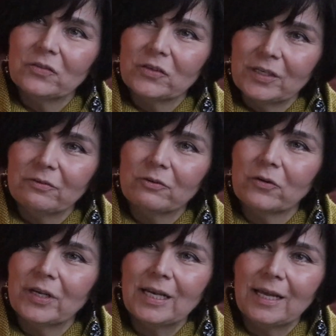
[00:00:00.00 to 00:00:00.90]

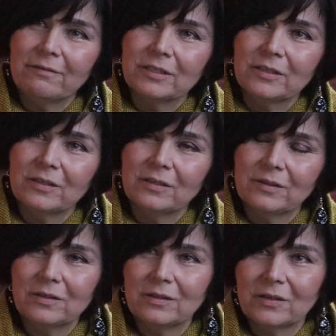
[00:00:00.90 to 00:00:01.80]
34:11,
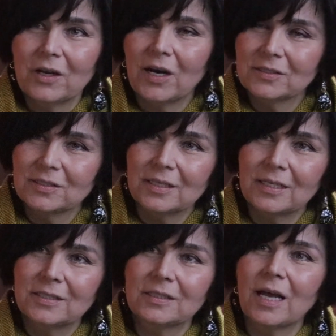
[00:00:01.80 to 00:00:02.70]
God
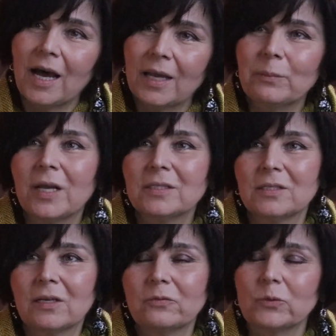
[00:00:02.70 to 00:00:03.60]
says, I
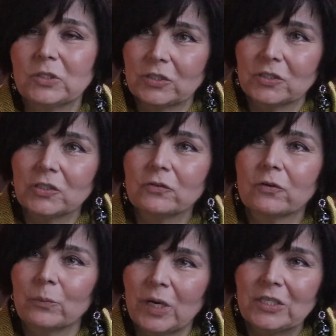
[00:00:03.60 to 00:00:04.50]
myself will search
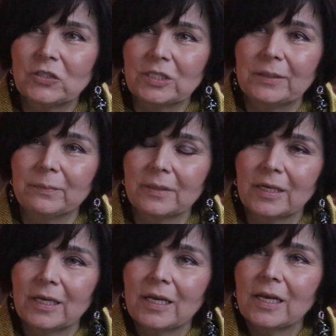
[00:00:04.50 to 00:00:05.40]
for my sheep
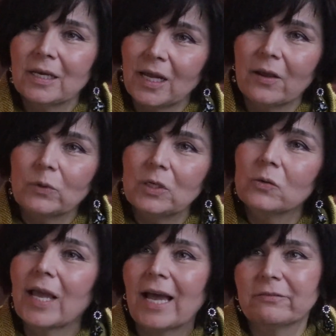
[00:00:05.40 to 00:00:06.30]
and I will
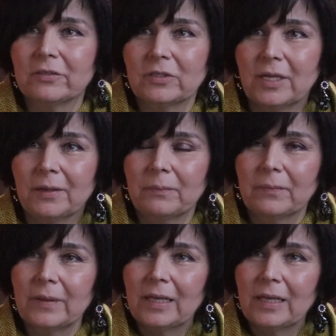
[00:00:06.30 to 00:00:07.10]
look after them.